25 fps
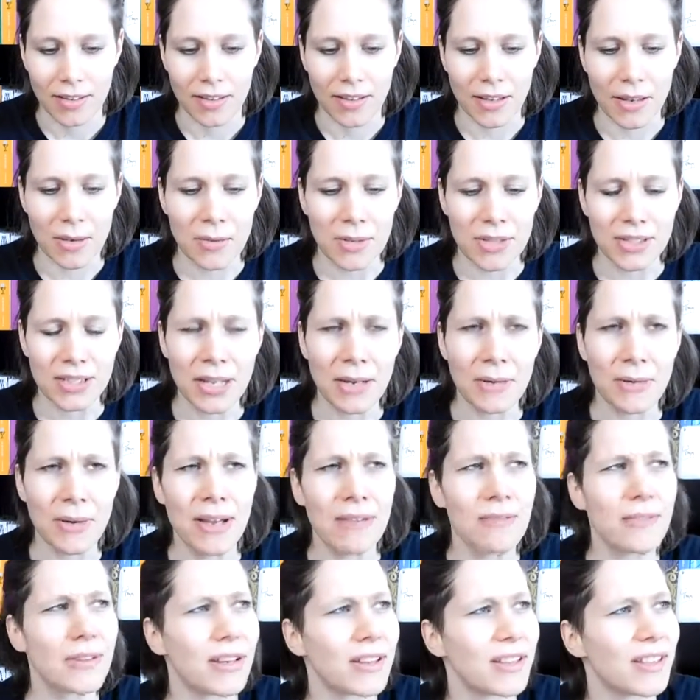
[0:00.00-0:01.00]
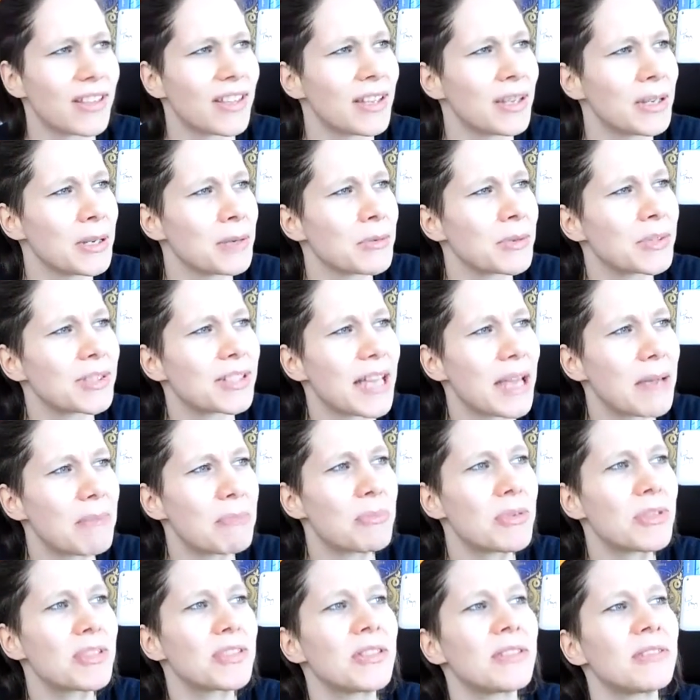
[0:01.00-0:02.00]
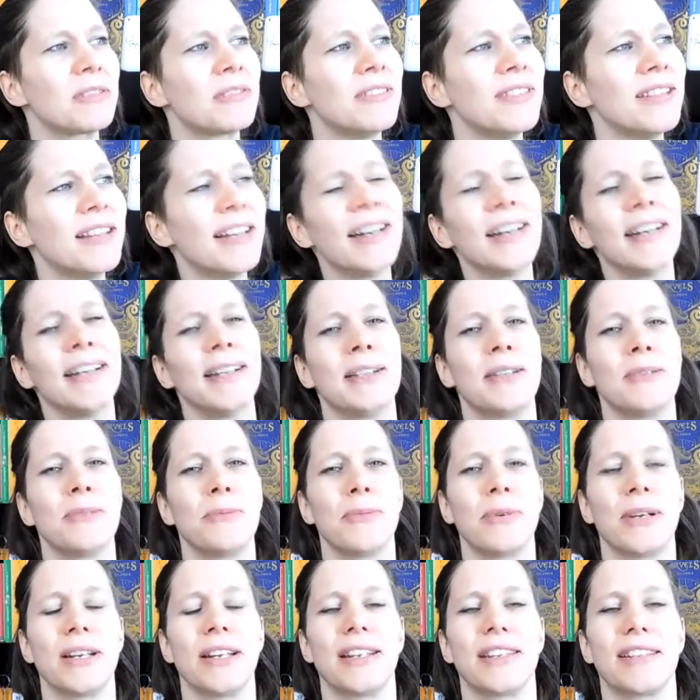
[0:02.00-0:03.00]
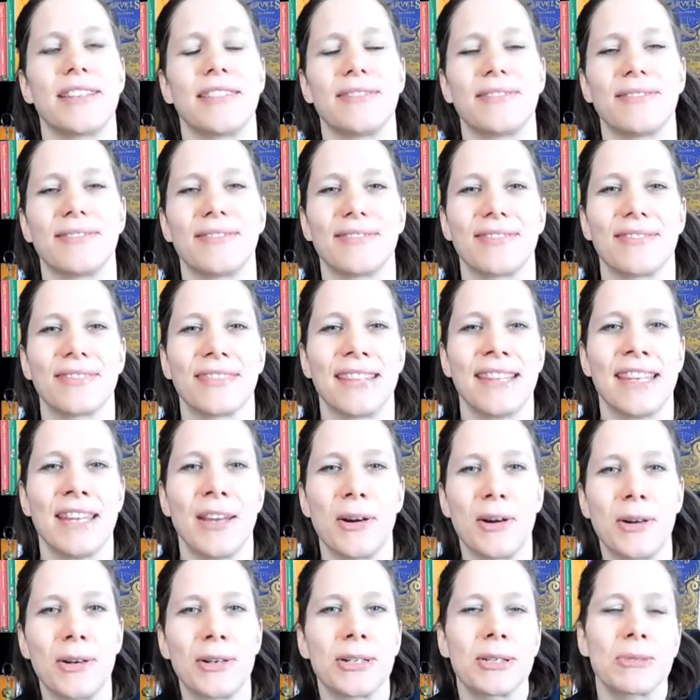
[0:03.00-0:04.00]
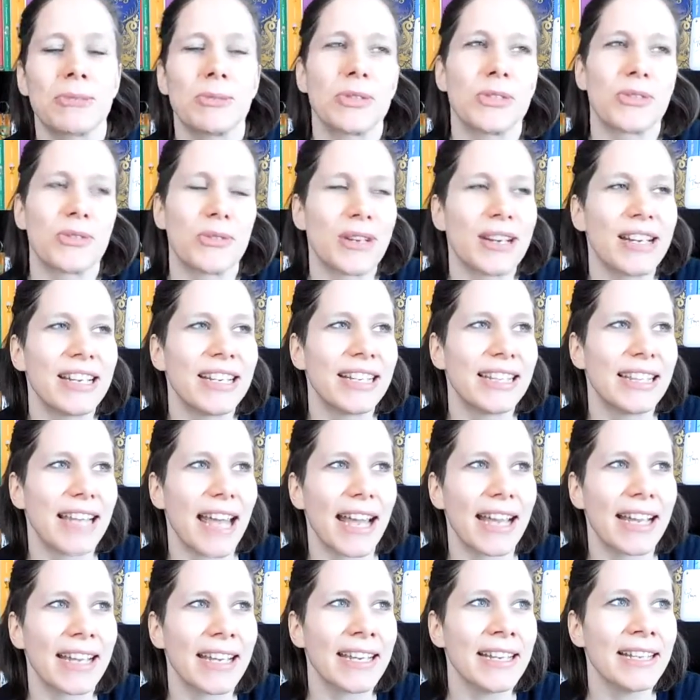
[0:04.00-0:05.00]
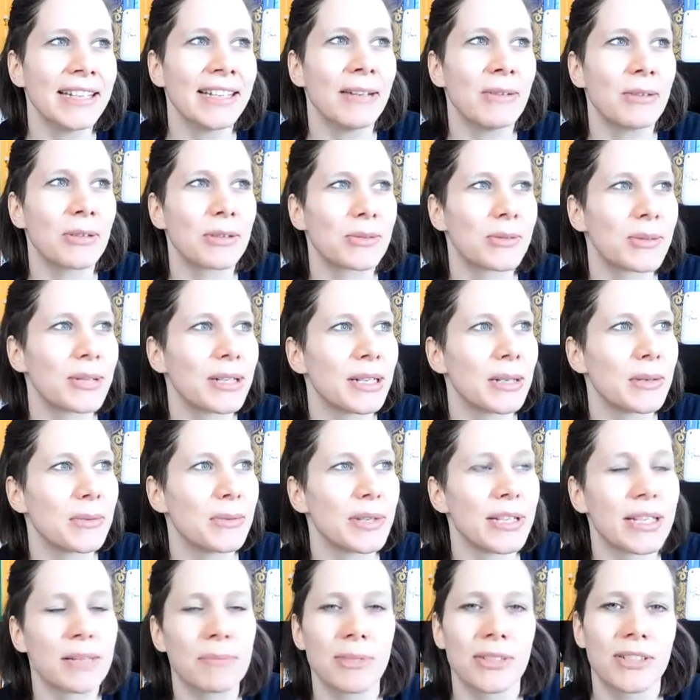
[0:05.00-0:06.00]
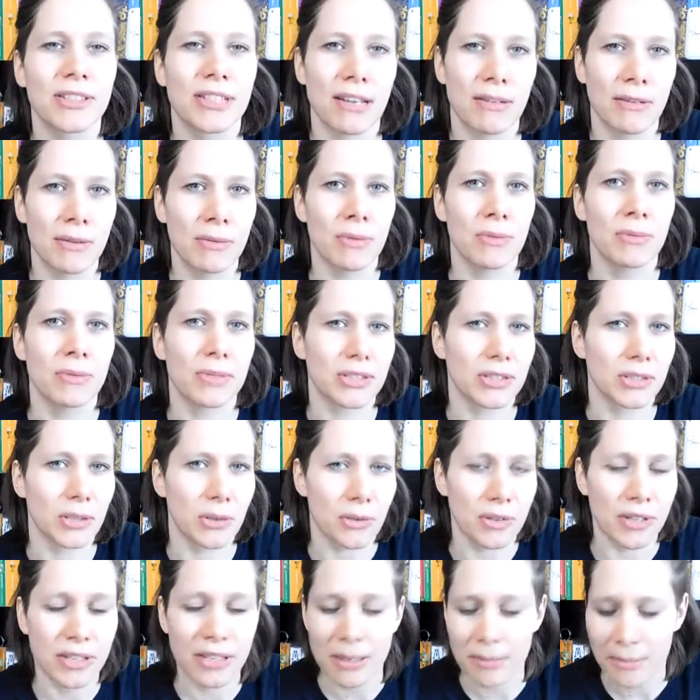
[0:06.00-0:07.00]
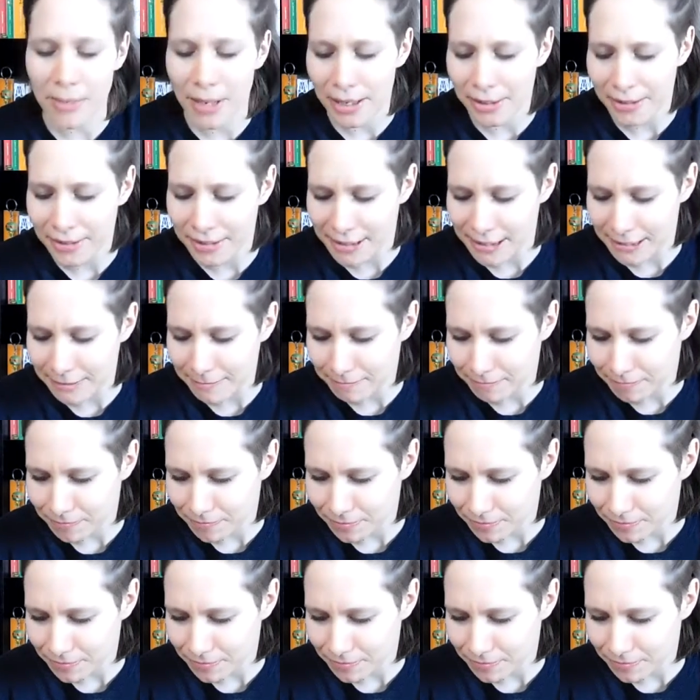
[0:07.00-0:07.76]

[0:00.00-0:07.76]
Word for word: There was, however, I think it was episode nine where the art was really lacking. It was really weird because everyone was talking about it.